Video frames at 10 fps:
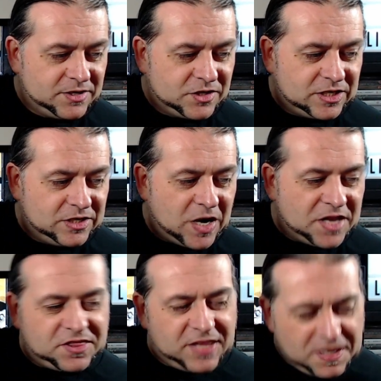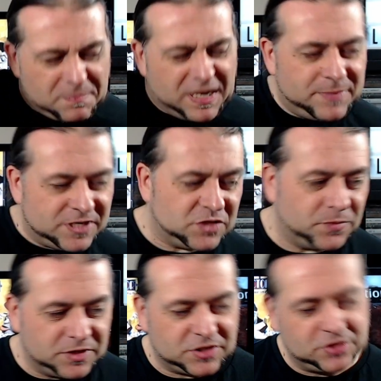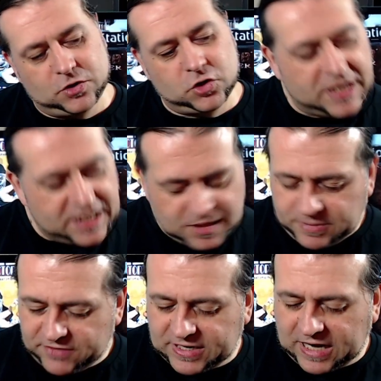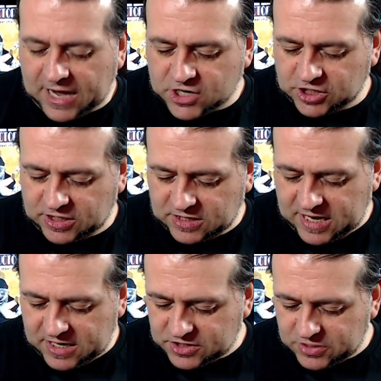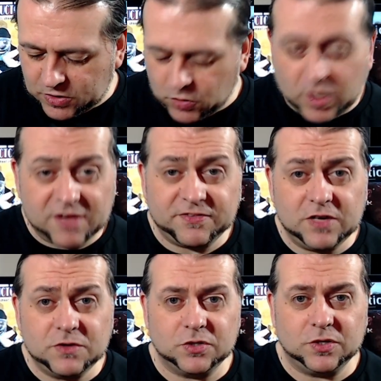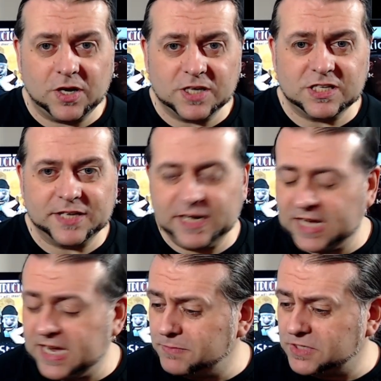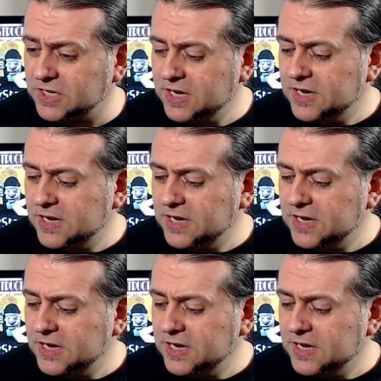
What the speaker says: So I think maybe someone has sort of traded a bit of a collection in there, because there were quite a few sort of nice looking games.